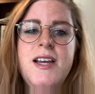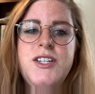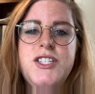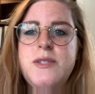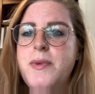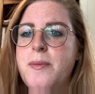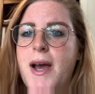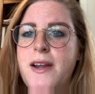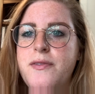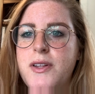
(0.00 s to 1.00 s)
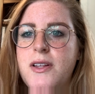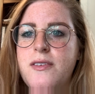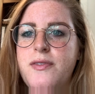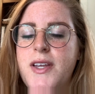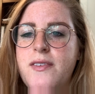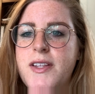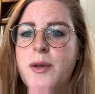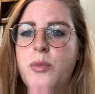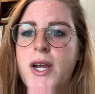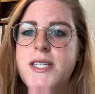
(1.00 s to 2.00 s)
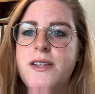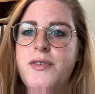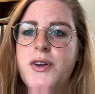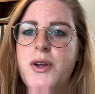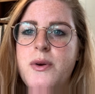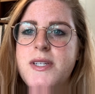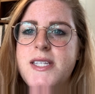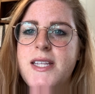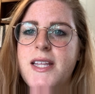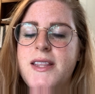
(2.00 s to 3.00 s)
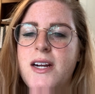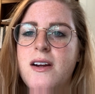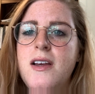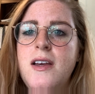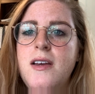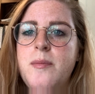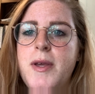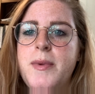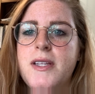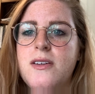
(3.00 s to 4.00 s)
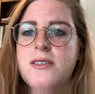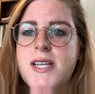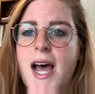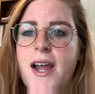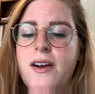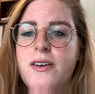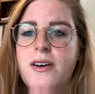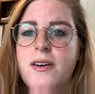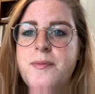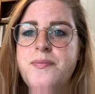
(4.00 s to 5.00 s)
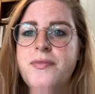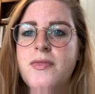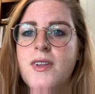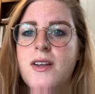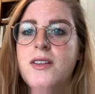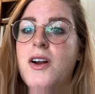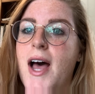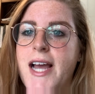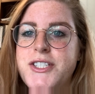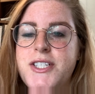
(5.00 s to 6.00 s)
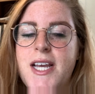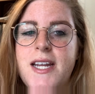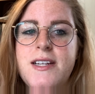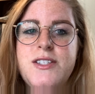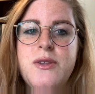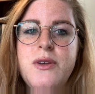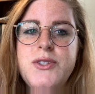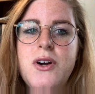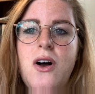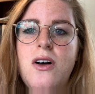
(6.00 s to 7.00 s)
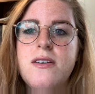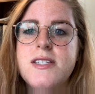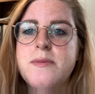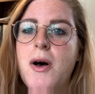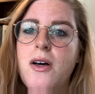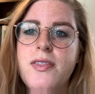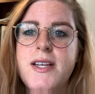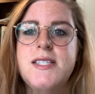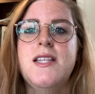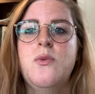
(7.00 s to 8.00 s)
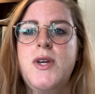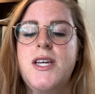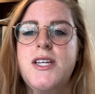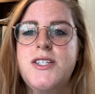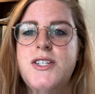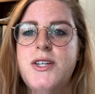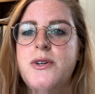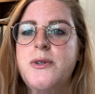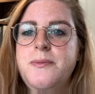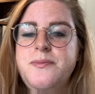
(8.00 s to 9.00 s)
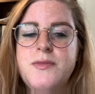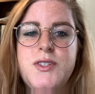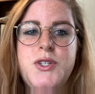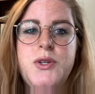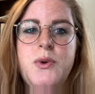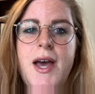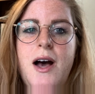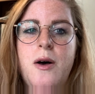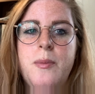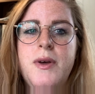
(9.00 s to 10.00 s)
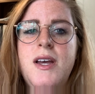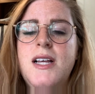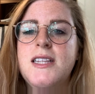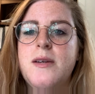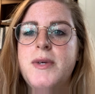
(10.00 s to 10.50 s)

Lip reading: just be mindful of giving them breaks if you're noticing that they're maybe a little tired or a little agitated. So those are all small things that we can do to help limit